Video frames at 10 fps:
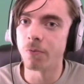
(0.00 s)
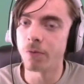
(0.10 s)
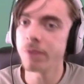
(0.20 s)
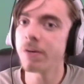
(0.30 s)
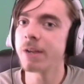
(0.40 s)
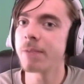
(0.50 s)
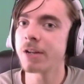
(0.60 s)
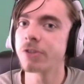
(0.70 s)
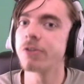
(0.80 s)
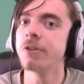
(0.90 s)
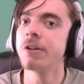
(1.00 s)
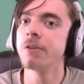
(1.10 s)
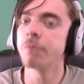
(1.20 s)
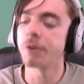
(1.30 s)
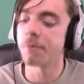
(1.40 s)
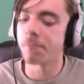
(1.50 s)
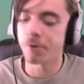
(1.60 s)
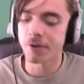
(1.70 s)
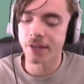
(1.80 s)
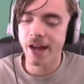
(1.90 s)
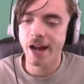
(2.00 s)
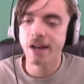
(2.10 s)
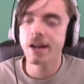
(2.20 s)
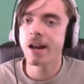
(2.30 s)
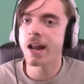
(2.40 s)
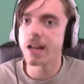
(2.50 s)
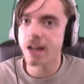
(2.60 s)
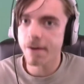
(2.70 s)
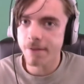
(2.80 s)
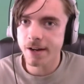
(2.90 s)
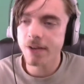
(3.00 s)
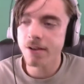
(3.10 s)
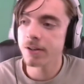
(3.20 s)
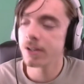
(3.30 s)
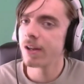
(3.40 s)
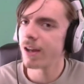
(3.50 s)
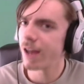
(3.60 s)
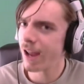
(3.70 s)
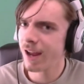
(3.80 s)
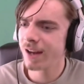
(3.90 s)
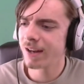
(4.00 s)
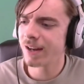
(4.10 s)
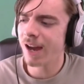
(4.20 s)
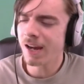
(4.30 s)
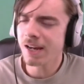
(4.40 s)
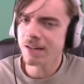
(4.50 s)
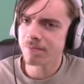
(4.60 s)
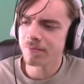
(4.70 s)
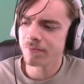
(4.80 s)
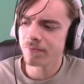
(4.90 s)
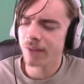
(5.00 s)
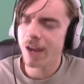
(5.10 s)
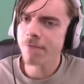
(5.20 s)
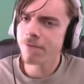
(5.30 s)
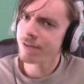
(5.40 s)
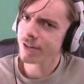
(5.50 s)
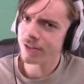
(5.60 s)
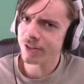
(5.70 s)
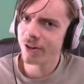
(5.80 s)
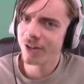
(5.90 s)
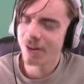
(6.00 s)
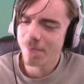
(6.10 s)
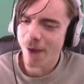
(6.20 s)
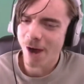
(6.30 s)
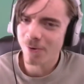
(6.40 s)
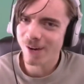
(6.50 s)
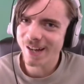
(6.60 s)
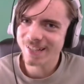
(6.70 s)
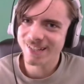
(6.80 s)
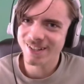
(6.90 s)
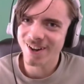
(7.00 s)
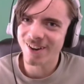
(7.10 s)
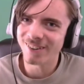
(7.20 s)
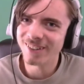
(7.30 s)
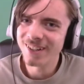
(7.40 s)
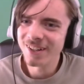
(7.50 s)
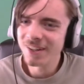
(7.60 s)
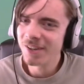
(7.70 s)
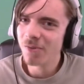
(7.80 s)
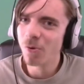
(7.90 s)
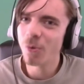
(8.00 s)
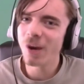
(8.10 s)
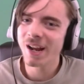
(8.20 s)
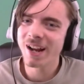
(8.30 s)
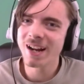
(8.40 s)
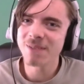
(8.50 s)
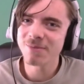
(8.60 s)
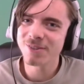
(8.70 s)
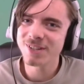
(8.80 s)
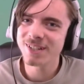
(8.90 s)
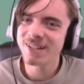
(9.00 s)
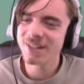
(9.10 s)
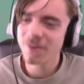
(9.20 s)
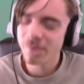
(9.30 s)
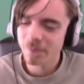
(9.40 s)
we wanted to make sure we weren't burn that and nothing else. And I'm very concerned about what I saw. What kind of person